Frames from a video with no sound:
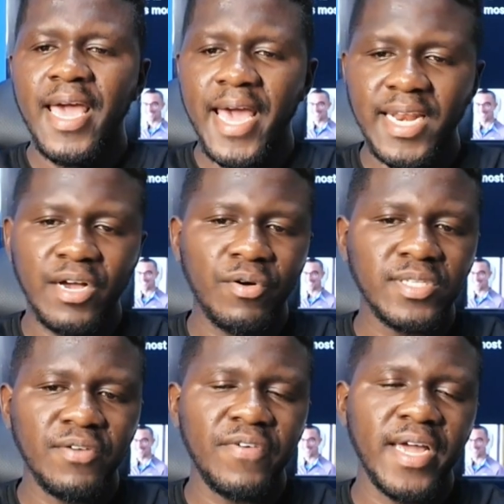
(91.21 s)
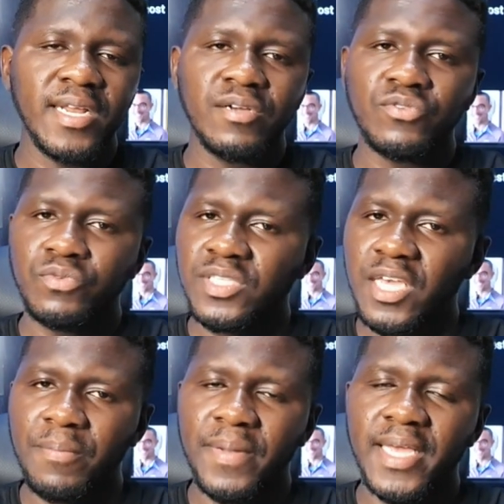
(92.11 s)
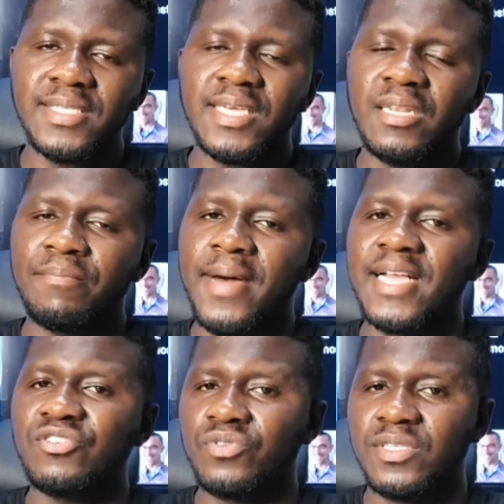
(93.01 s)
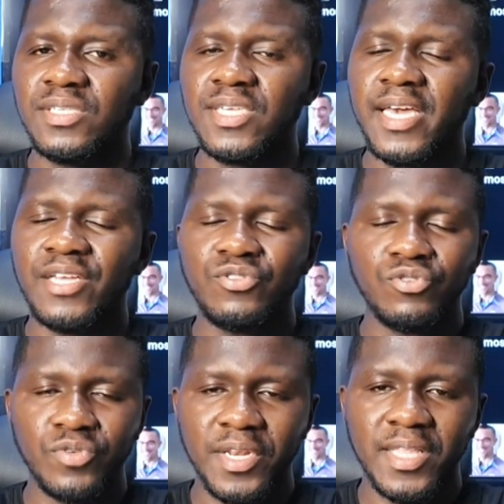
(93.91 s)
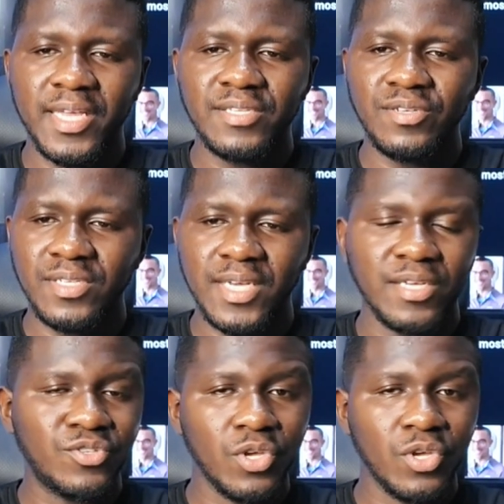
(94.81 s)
and the quarterfinals will take place in March 22nd to 23rd, 22nd.